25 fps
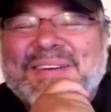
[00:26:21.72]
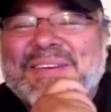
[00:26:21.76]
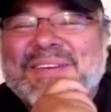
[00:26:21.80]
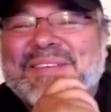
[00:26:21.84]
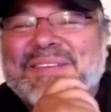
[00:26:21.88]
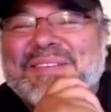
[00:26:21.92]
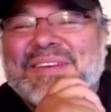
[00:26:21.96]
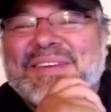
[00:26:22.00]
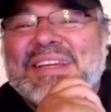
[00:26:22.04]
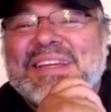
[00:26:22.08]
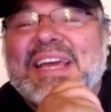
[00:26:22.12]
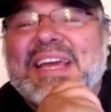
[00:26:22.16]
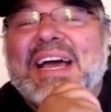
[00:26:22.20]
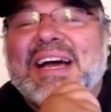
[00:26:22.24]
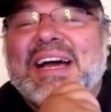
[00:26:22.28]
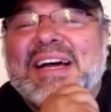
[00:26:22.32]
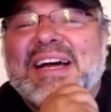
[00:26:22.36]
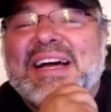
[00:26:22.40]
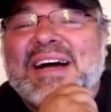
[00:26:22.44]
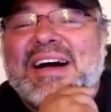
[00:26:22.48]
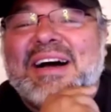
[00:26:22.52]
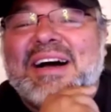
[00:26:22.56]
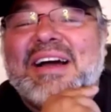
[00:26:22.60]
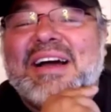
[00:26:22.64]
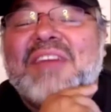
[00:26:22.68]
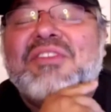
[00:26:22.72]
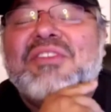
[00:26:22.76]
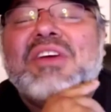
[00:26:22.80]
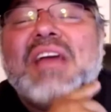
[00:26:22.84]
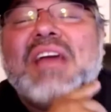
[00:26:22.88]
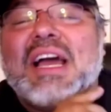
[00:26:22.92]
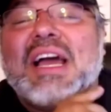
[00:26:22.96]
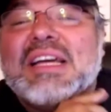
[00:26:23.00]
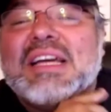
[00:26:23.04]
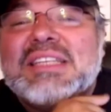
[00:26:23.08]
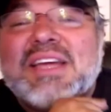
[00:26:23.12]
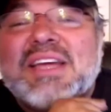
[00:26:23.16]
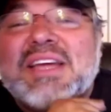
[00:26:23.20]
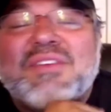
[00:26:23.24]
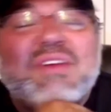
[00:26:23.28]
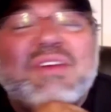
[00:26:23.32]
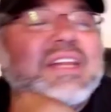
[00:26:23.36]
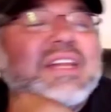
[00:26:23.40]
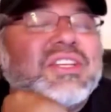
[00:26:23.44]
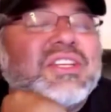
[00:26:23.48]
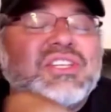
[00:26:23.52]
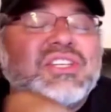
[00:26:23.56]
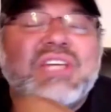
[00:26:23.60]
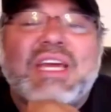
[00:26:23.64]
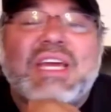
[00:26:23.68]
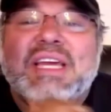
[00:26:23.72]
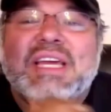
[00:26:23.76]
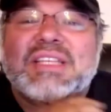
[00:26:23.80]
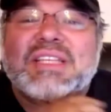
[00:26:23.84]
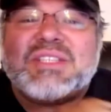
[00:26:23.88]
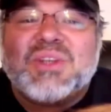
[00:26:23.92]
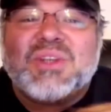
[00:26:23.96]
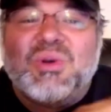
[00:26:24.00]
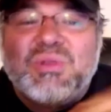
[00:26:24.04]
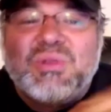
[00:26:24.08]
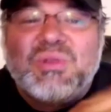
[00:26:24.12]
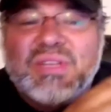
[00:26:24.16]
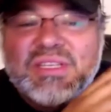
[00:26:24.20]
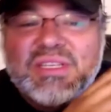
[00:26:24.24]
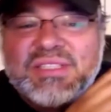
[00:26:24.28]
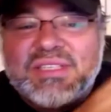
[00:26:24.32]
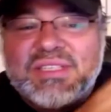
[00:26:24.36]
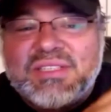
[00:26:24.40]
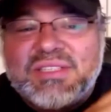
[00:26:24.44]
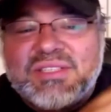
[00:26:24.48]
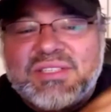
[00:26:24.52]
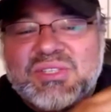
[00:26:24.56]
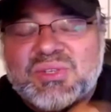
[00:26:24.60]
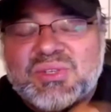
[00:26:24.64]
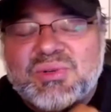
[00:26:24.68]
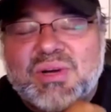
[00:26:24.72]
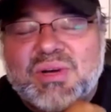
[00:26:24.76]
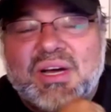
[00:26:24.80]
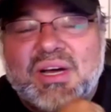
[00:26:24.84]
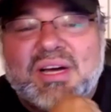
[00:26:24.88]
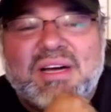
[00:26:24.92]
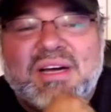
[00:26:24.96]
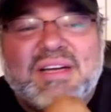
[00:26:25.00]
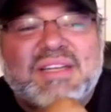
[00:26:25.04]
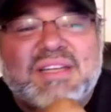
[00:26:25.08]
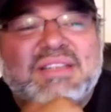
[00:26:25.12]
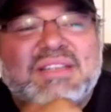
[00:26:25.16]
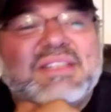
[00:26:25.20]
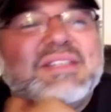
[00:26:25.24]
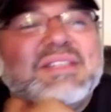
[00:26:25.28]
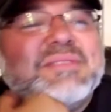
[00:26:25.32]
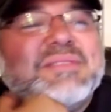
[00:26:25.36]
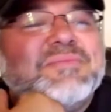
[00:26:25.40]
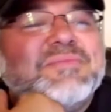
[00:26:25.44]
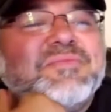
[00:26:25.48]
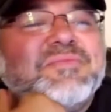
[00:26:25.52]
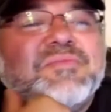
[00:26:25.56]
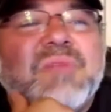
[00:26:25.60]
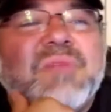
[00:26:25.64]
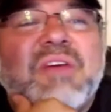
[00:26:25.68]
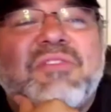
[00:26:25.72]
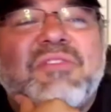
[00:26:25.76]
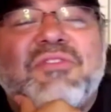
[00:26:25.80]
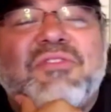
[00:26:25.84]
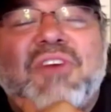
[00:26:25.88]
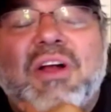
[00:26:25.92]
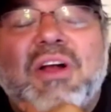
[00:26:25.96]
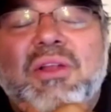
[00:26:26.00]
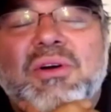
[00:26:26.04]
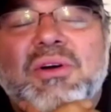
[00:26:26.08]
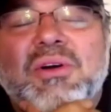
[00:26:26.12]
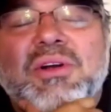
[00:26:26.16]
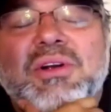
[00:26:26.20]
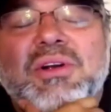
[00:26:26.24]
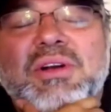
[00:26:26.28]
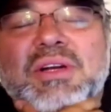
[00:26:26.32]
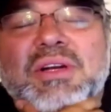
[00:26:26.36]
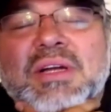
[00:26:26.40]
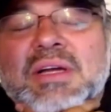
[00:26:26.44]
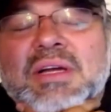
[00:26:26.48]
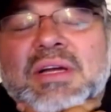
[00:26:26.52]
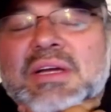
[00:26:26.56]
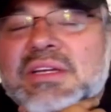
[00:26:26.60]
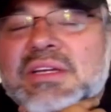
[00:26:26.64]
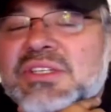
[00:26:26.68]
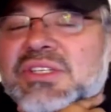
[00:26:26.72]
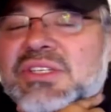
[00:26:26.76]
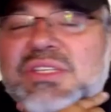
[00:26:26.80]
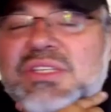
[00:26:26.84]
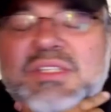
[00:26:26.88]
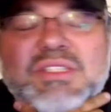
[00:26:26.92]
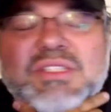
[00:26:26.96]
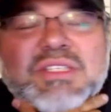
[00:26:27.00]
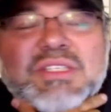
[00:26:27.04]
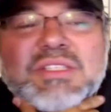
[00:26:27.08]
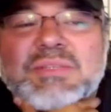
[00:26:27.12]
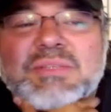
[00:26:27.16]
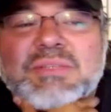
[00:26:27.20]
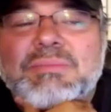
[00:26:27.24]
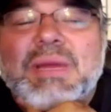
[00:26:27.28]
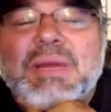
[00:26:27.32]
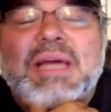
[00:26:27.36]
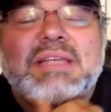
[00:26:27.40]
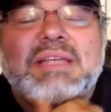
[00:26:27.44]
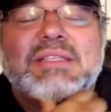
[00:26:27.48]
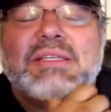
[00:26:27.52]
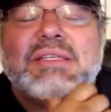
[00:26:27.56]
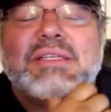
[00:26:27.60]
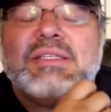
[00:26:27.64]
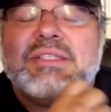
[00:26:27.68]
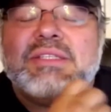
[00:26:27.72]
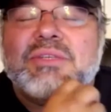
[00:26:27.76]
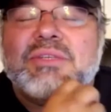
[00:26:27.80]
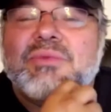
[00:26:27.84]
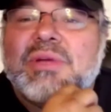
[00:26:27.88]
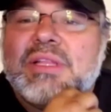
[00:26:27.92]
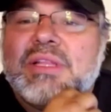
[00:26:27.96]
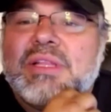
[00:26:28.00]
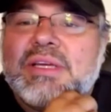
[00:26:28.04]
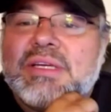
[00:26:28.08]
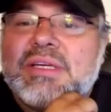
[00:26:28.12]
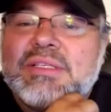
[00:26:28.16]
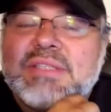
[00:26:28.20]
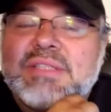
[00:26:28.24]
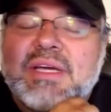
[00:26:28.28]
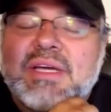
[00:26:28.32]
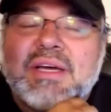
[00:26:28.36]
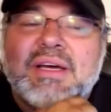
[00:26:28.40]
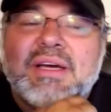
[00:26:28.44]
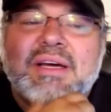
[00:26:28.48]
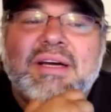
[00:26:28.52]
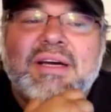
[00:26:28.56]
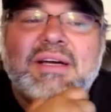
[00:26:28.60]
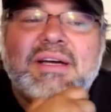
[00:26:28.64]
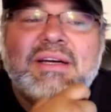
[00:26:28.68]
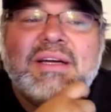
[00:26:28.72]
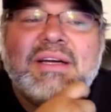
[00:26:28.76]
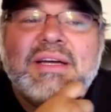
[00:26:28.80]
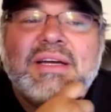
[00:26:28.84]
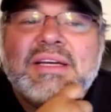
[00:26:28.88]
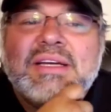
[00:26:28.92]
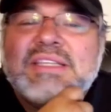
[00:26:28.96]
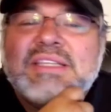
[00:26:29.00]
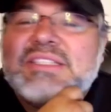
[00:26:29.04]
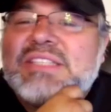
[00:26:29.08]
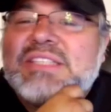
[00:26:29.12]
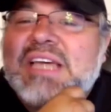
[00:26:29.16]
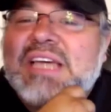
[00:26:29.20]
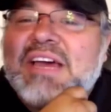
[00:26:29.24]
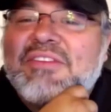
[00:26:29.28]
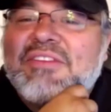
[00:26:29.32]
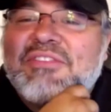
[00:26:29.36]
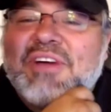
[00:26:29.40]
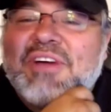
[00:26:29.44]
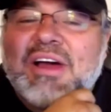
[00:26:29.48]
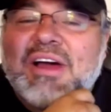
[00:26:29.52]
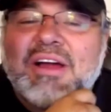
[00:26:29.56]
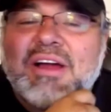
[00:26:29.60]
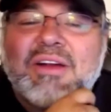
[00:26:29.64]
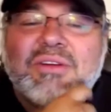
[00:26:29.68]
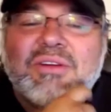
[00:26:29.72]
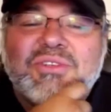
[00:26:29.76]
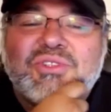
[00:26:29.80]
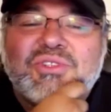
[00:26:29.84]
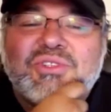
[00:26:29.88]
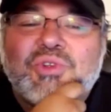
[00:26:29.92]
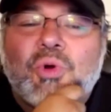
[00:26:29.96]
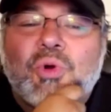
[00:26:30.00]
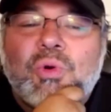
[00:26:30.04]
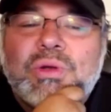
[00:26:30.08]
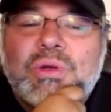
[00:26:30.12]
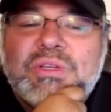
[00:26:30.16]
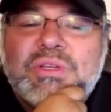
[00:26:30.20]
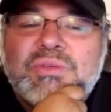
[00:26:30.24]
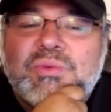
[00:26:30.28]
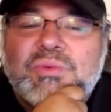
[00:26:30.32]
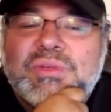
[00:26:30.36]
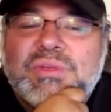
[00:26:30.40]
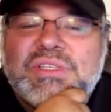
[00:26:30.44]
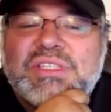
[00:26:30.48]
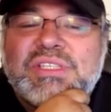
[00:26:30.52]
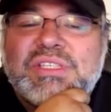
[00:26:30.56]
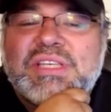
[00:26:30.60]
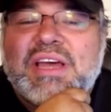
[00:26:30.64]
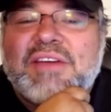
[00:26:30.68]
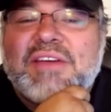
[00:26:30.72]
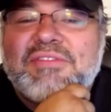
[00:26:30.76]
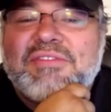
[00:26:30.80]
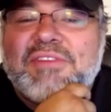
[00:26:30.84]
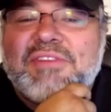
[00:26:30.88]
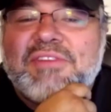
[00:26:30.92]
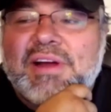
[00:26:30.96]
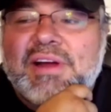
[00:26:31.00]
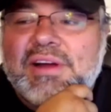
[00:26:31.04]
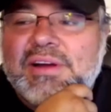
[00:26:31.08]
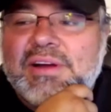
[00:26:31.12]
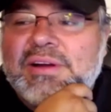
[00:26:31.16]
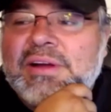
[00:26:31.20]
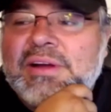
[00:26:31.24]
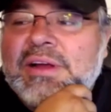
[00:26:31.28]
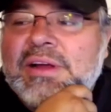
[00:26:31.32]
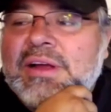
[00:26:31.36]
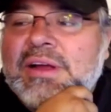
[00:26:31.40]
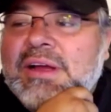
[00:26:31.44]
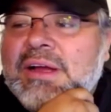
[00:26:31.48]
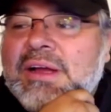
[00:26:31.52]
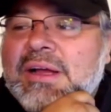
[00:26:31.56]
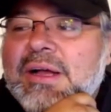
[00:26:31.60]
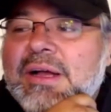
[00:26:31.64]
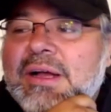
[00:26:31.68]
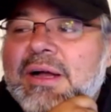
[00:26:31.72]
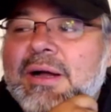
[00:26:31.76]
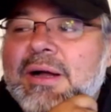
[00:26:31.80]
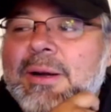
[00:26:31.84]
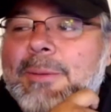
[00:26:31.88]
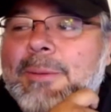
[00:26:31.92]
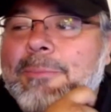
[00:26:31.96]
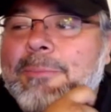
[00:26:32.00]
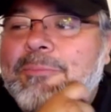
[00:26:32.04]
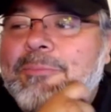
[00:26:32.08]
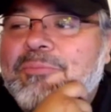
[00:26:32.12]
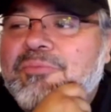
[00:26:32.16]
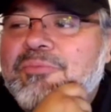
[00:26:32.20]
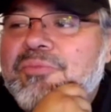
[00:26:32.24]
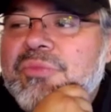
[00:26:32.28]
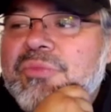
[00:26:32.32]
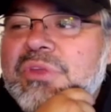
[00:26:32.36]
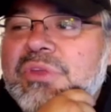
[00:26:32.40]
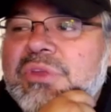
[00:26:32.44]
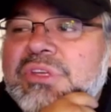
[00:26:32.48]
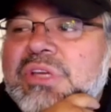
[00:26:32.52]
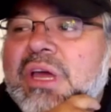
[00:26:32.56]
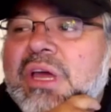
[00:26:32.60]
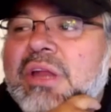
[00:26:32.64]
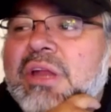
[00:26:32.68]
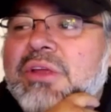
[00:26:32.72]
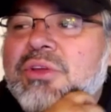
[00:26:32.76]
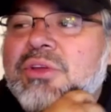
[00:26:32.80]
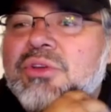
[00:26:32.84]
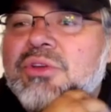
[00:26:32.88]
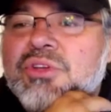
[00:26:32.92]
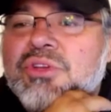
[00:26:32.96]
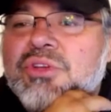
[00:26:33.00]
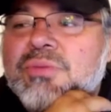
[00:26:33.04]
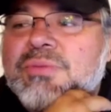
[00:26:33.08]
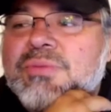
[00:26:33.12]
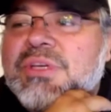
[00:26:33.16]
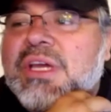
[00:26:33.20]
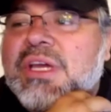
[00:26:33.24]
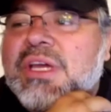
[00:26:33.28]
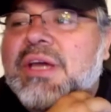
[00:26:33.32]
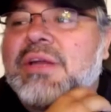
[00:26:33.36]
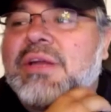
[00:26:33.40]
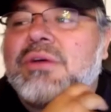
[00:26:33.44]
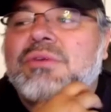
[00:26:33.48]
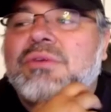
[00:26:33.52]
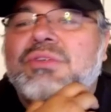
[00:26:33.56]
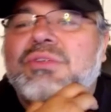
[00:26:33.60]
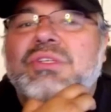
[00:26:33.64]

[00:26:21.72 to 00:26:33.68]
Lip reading: But yeah, if you guys ever get a chance, go listen to and follow her. She's amazing. She really is. Sapphire Stories with Sapphire. She's got a YouTube channel.